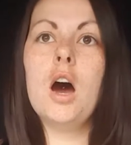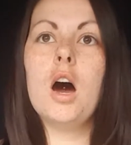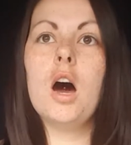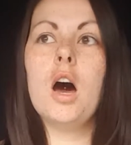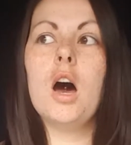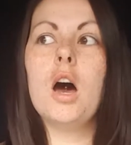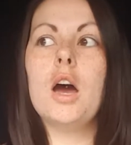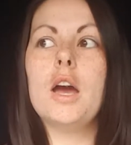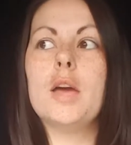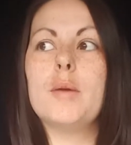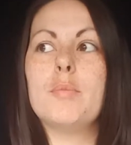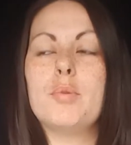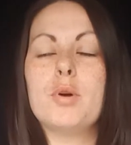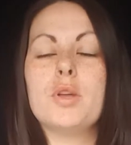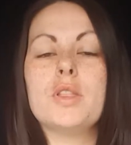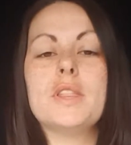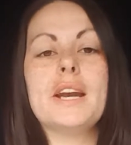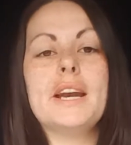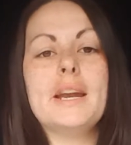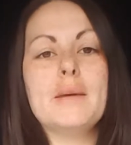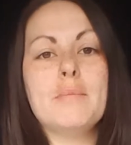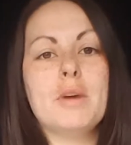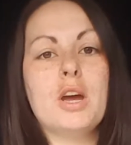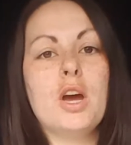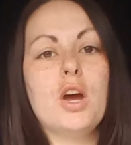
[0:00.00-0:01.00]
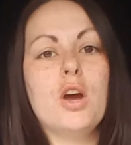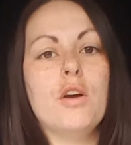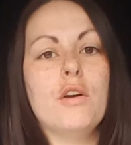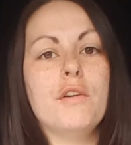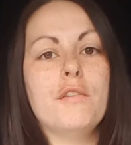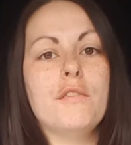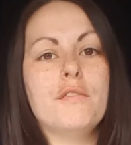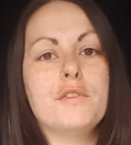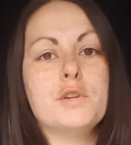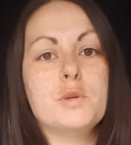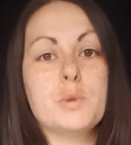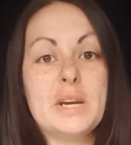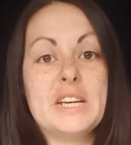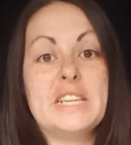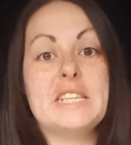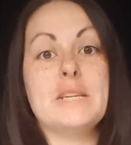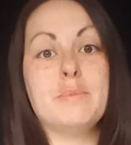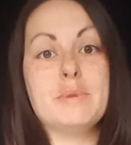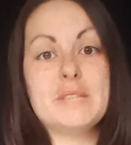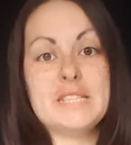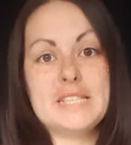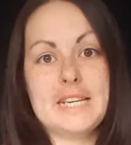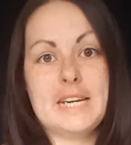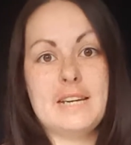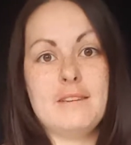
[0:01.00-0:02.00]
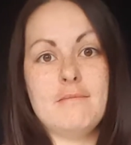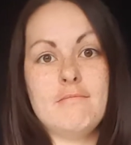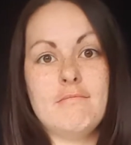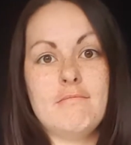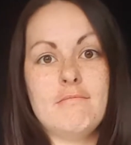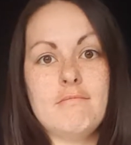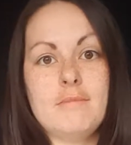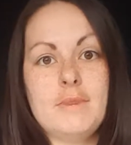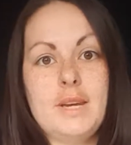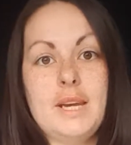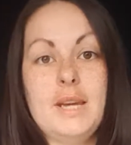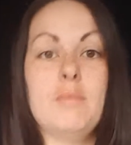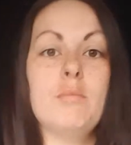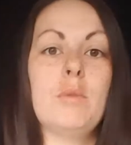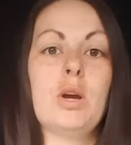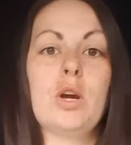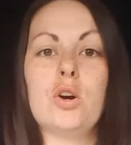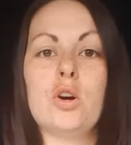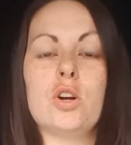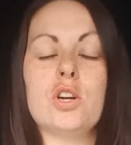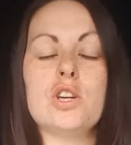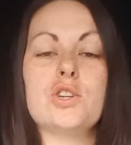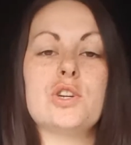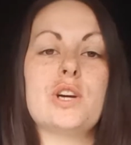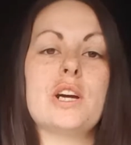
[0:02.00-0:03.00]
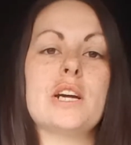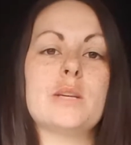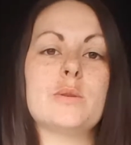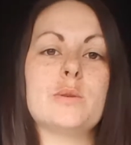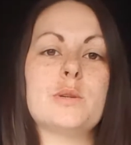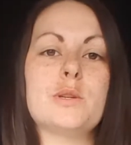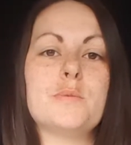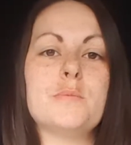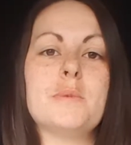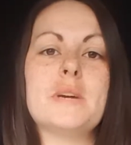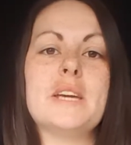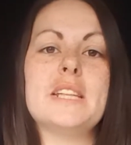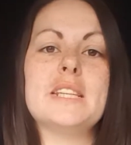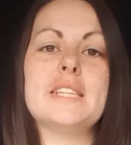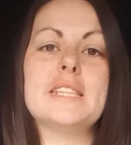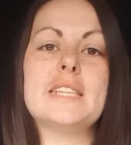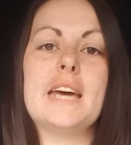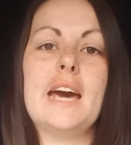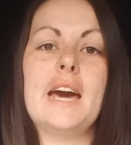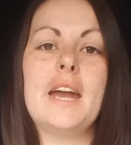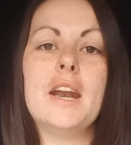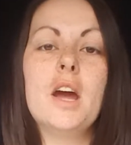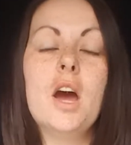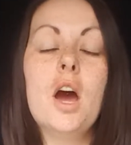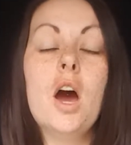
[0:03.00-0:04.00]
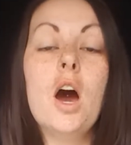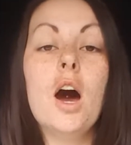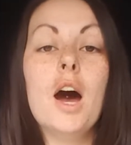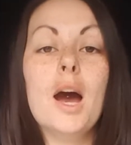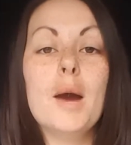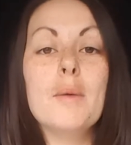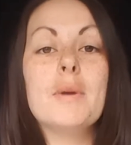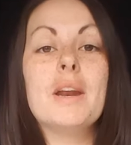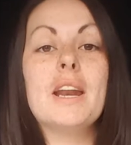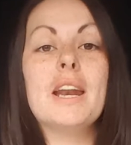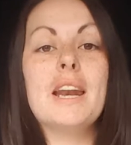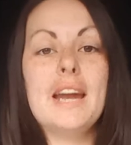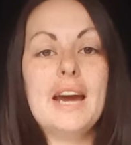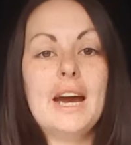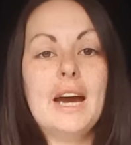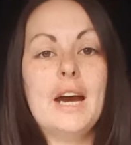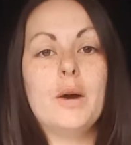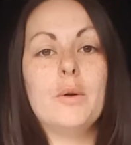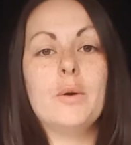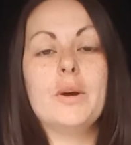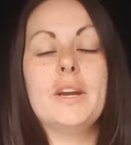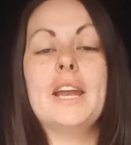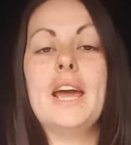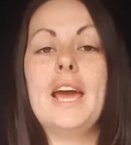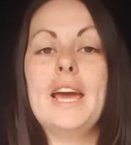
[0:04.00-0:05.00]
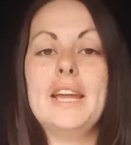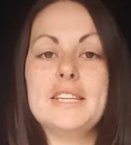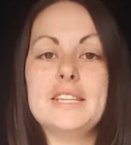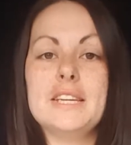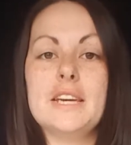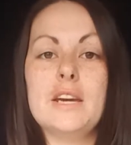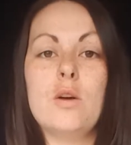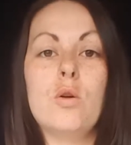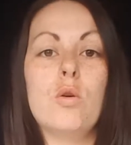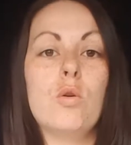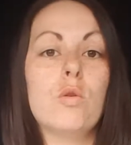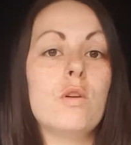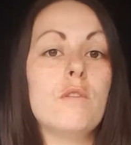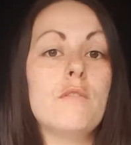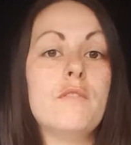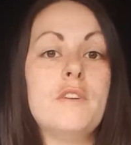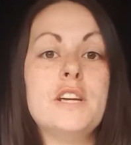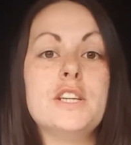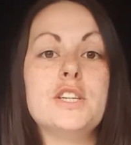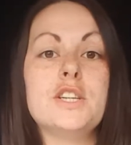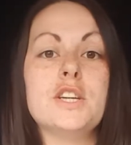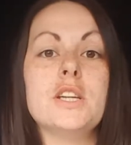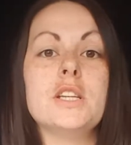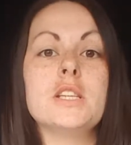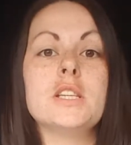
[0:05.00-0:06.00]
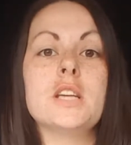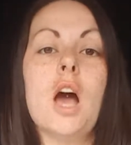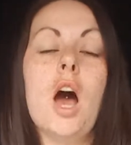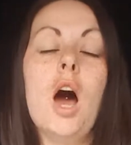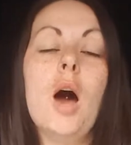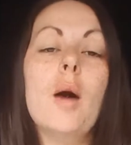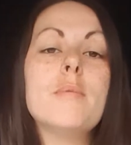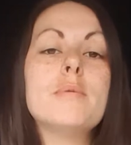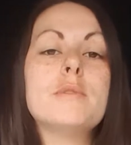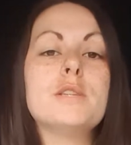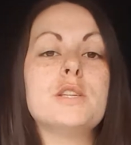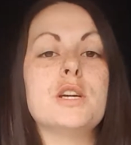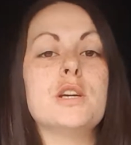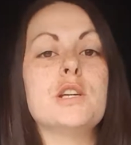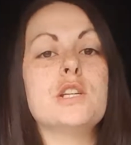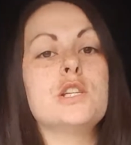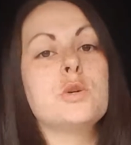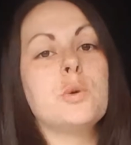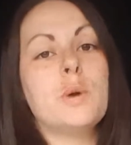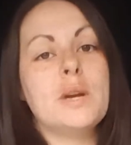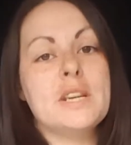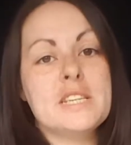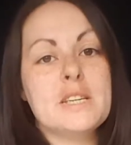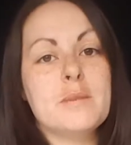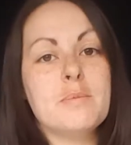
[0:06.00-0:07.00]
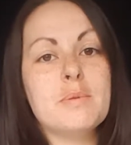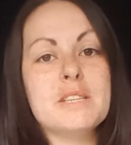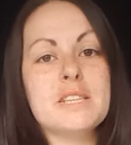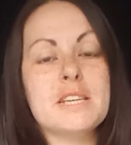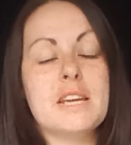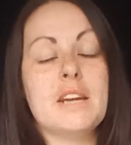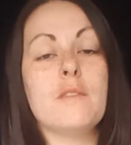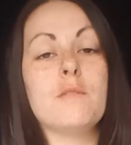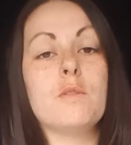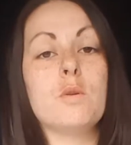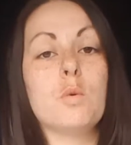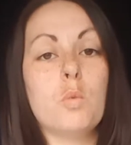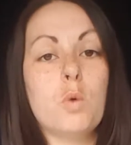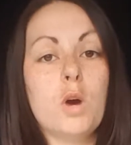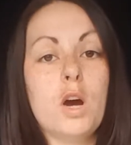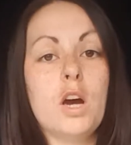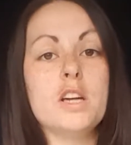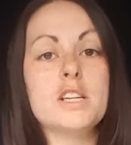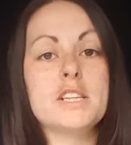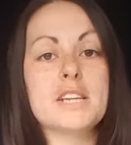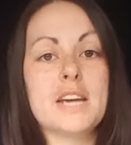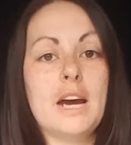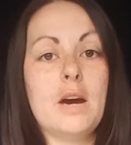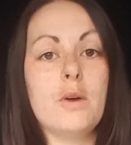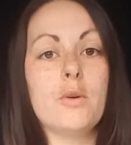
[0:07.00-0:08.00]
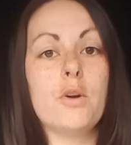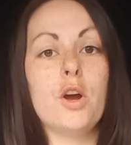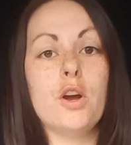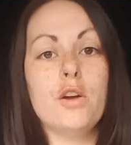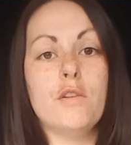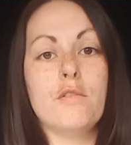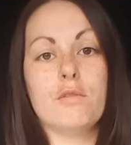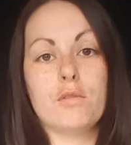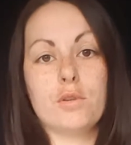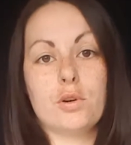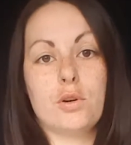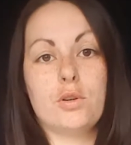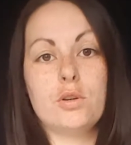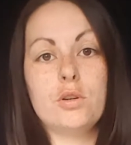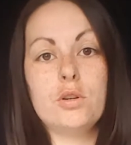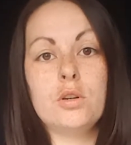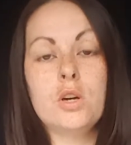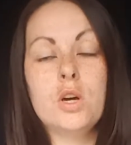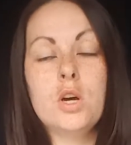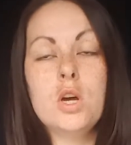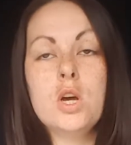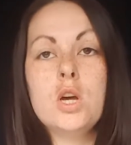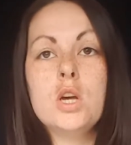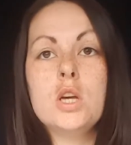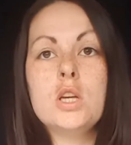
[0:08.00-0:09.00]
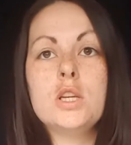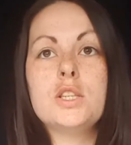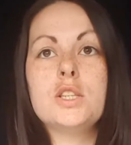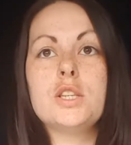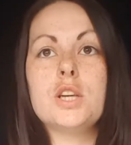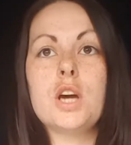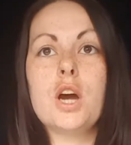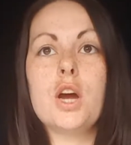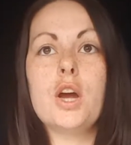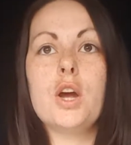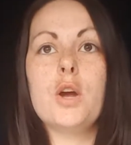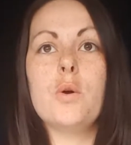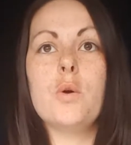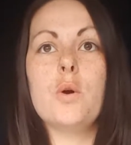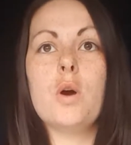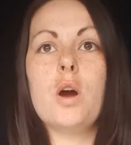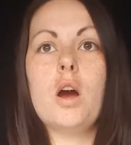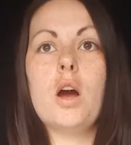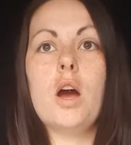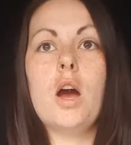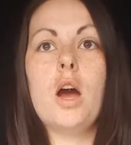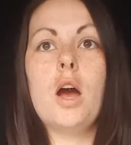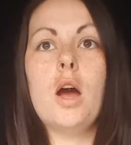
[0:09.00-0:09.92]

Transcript: I put the limit of 20% in my contracts, which means that I will allow an edit or revisions up to 20% of the word count overall. So